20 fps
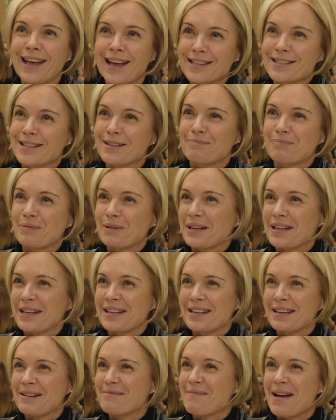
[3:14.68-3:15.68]
that's a
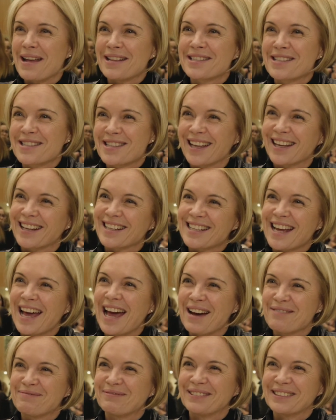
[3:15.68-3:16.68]
pretty immense thing to
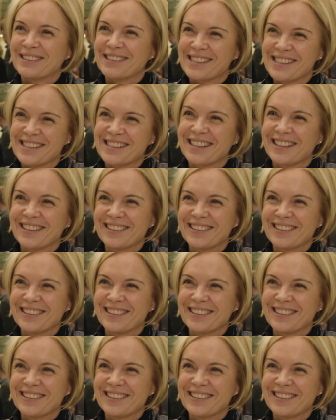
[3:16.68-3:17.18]
happen.